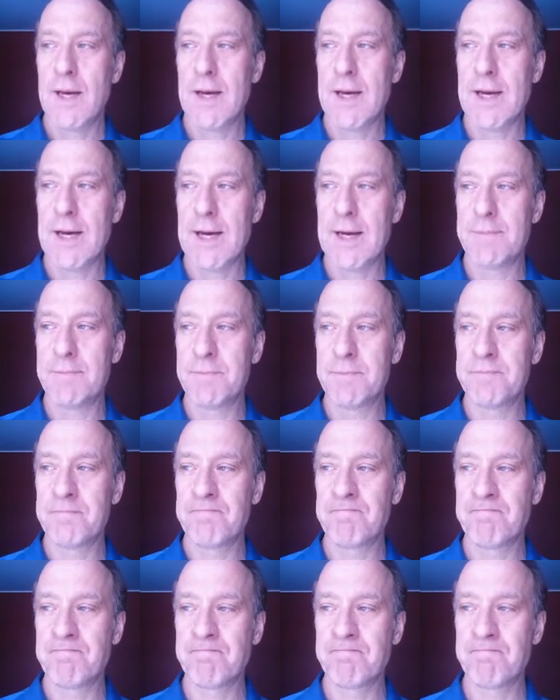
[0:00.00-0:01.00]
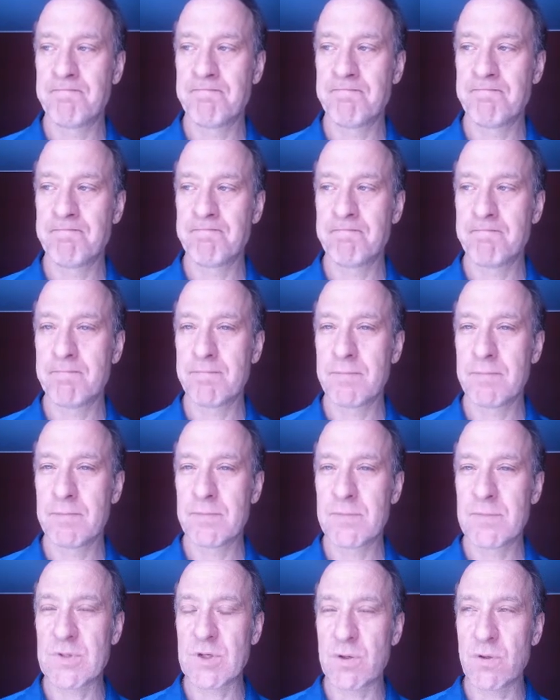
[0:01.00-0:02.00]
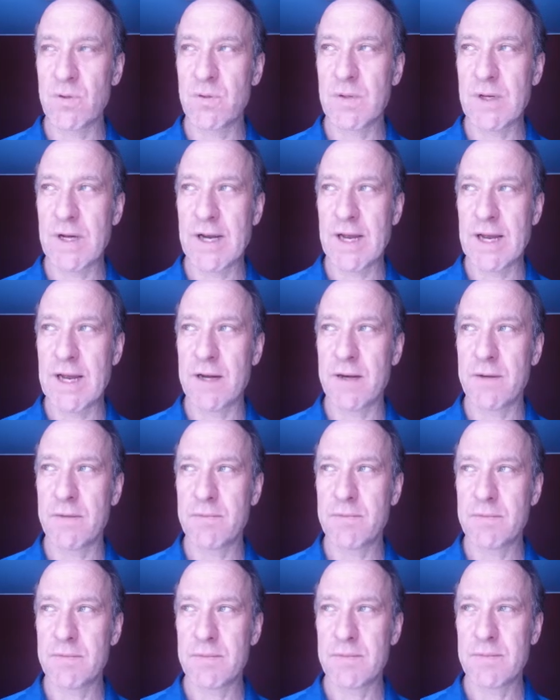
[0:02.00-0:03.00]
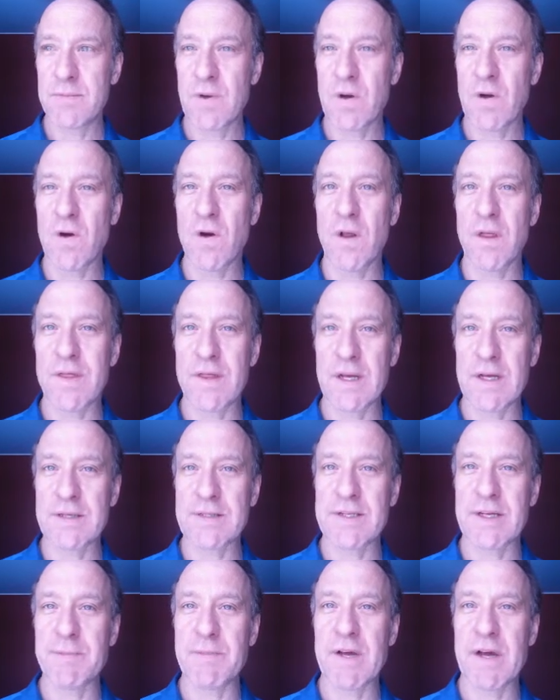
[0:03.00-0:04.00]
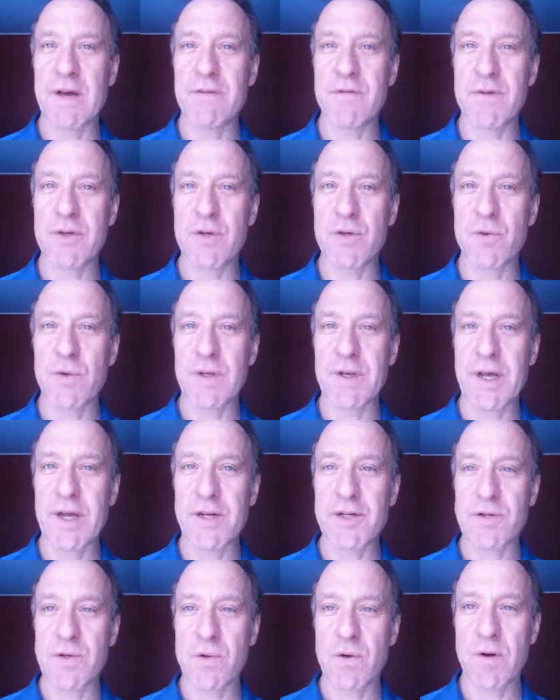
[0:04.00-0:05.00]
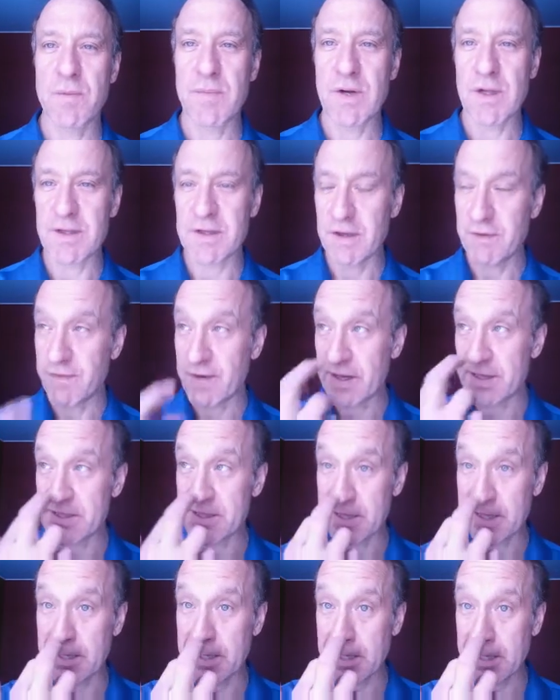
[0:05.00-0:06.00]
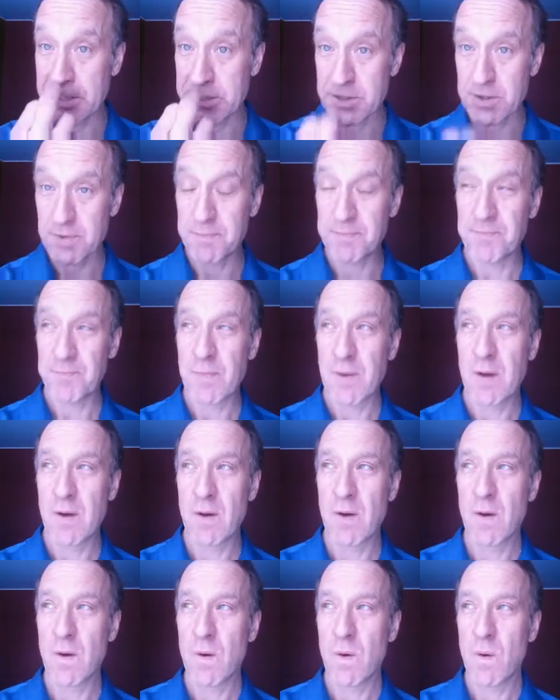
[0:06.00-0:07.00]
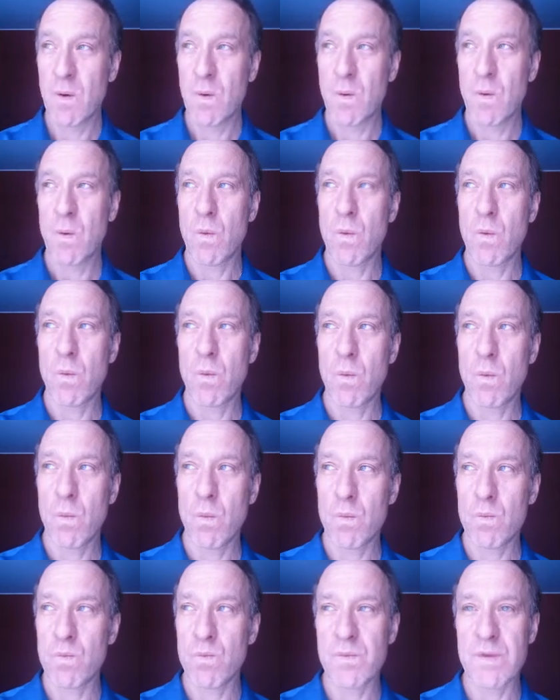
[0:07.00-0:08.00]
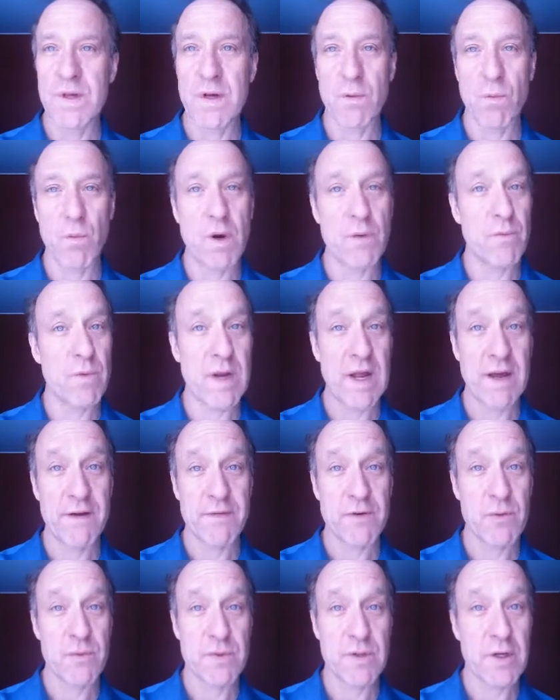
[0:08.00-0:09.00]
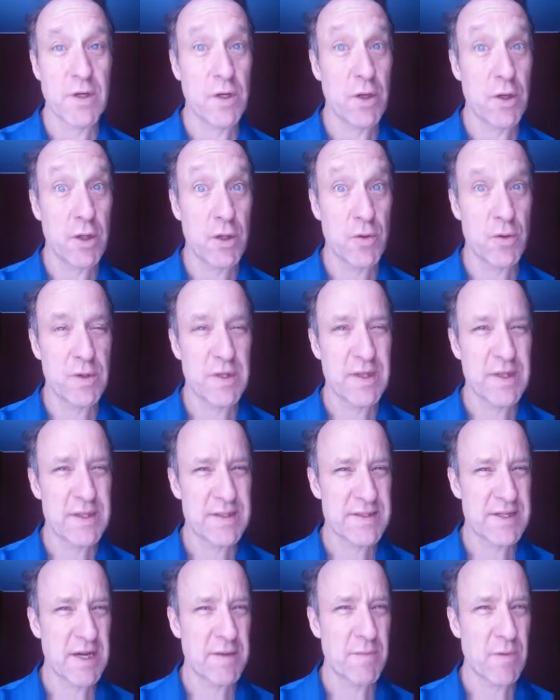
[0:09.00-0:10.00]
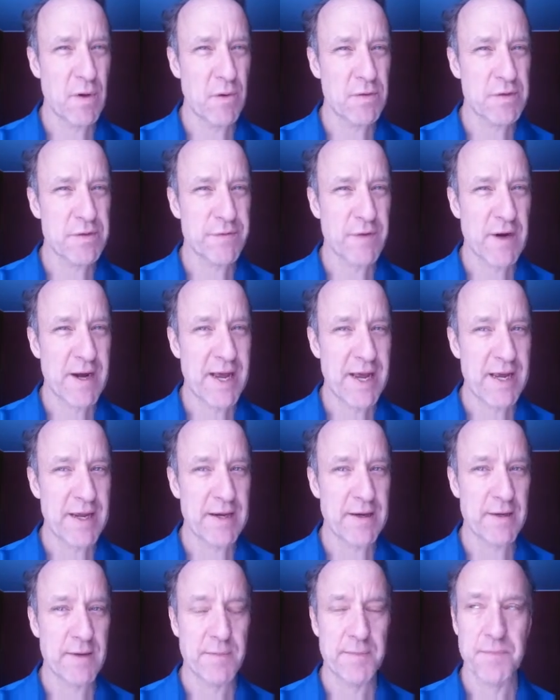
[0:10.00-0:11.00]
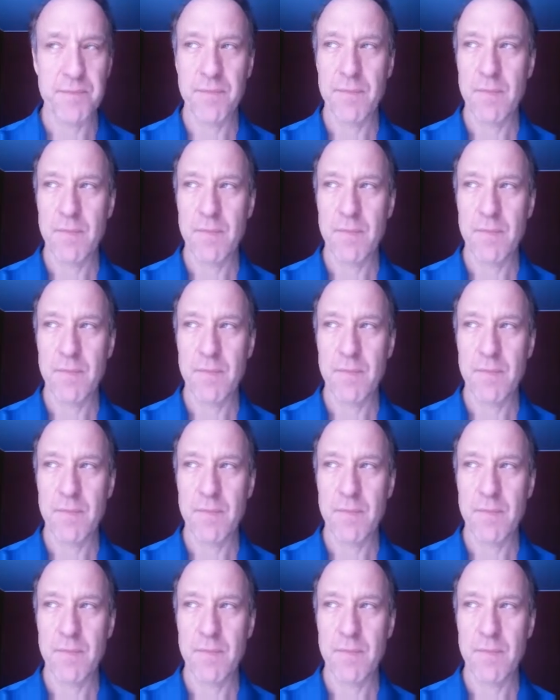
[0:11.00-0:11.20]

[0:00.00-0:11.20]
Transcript: Um, so again, all things seem to have a dual nature or a multifaceted nature. That one would have to conclude that the same goes for hate.